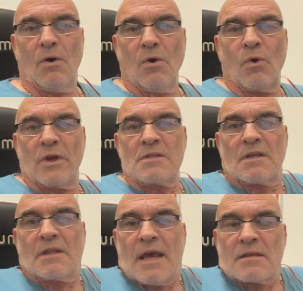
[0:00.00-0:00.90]
Or is
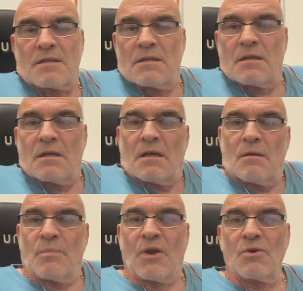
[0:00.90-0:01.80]
it that
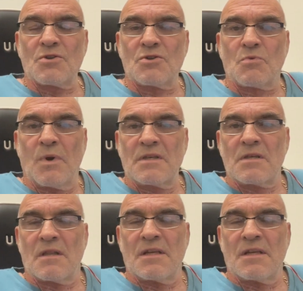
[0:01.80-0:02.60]
because it's winter,